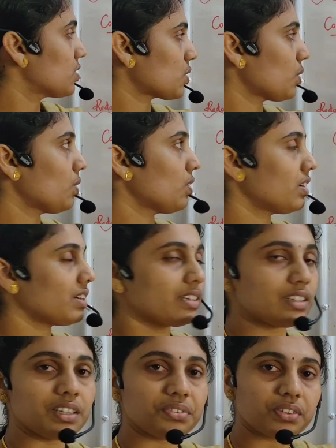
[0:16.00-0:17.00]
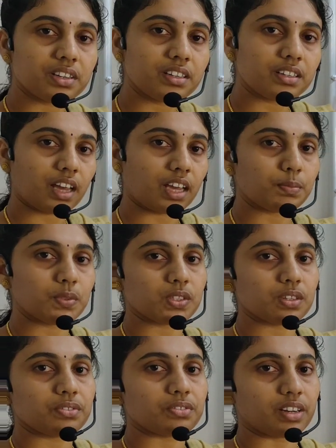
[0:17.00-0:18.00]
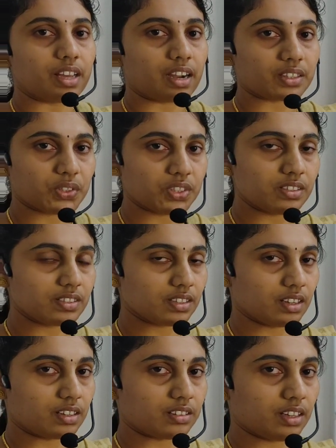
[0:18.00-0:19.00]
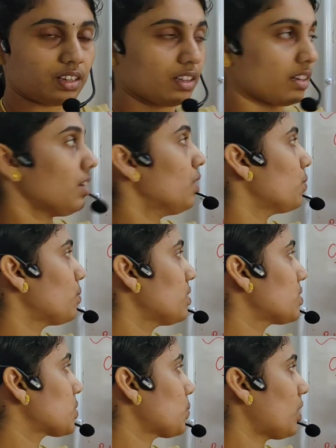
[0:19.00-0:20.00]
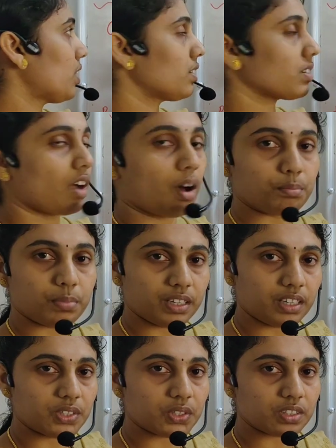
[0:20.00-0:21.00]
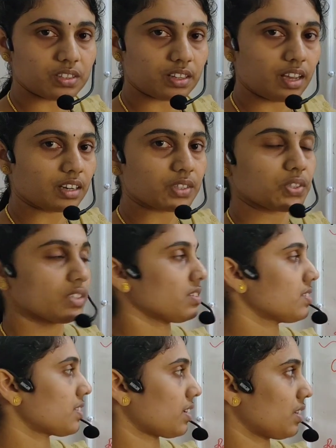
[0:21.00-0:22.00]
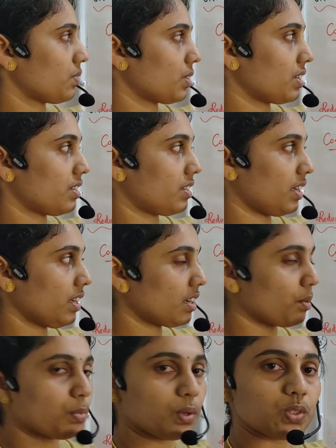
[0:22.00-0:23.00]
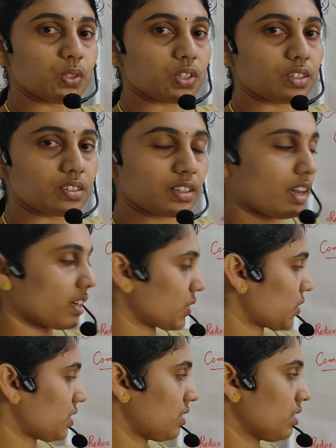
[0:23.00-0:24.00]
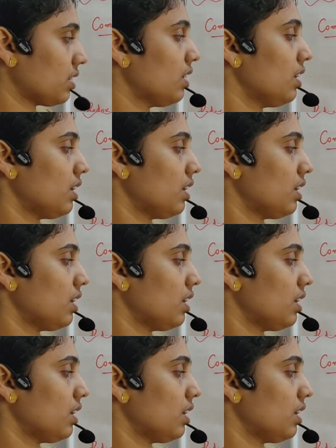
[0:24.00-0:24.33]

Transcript: So different types of reactions are there. First one, combination reaction. Second one, decomposition reaction,